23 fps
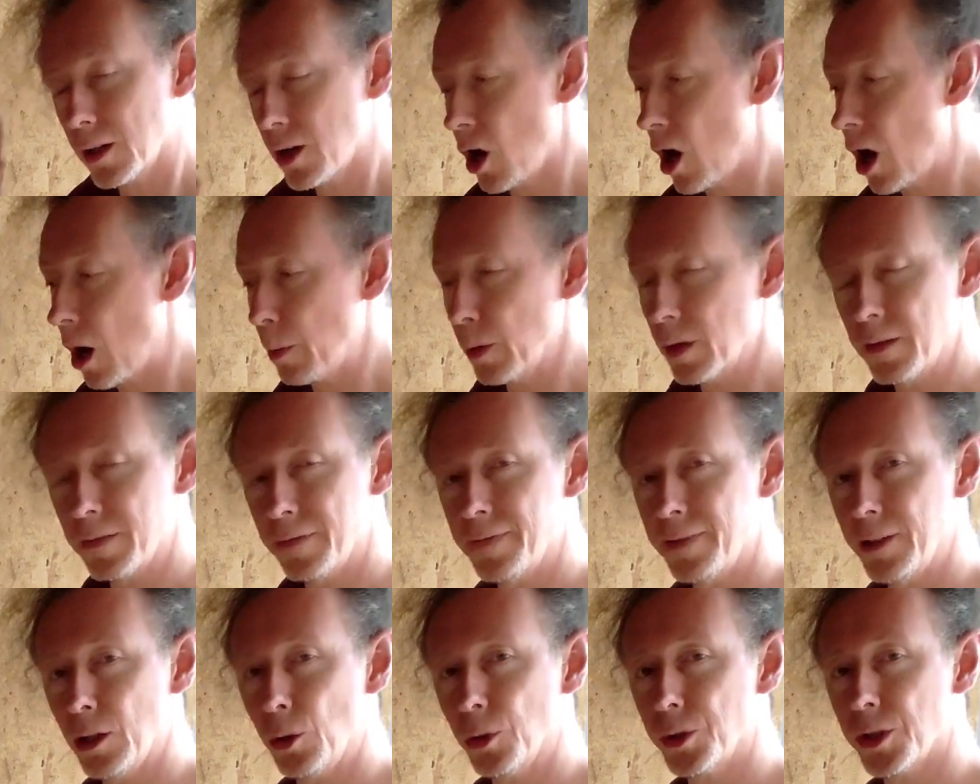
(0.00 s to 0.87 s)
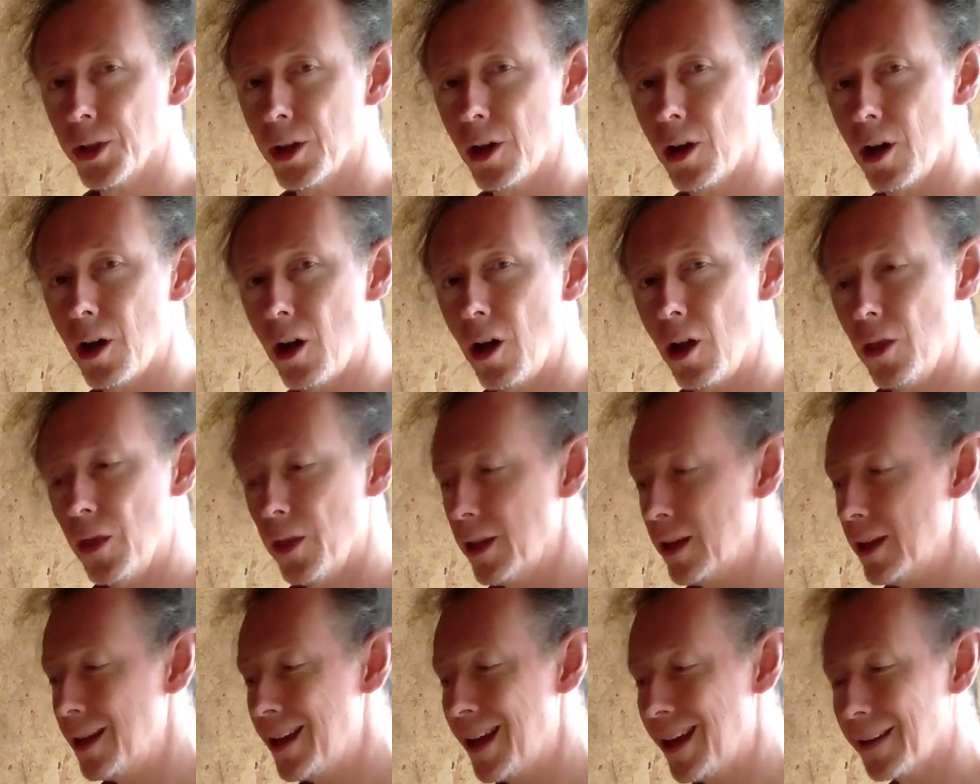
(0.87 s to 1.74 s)
carbon filter on
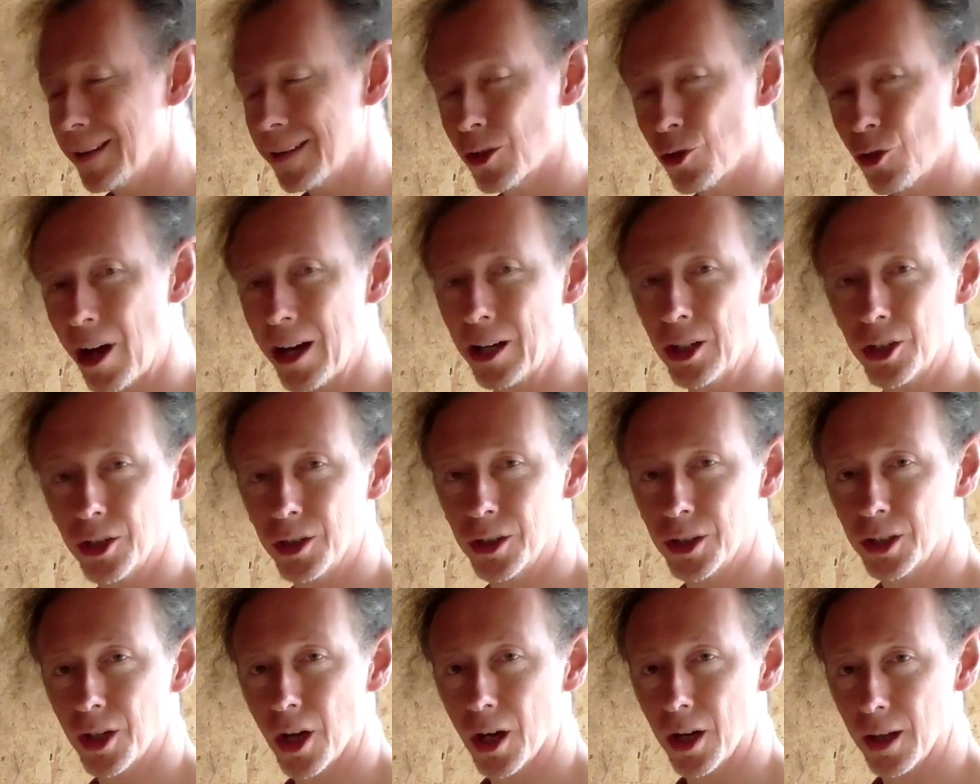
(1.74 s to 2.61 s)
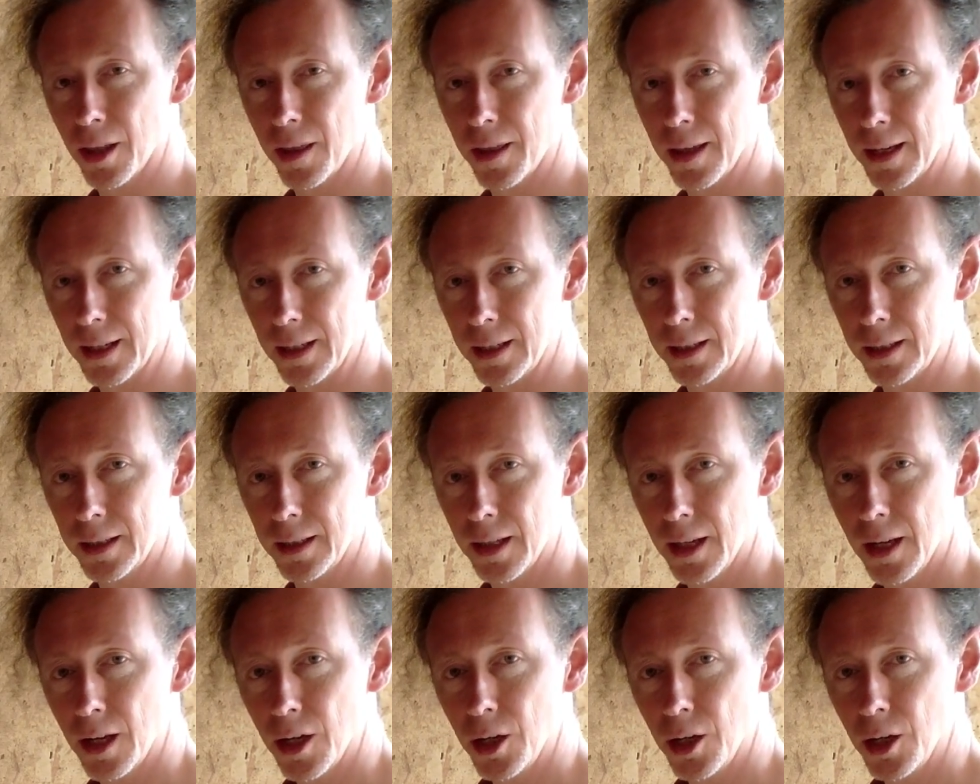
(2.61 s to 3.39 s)
the extraction side of things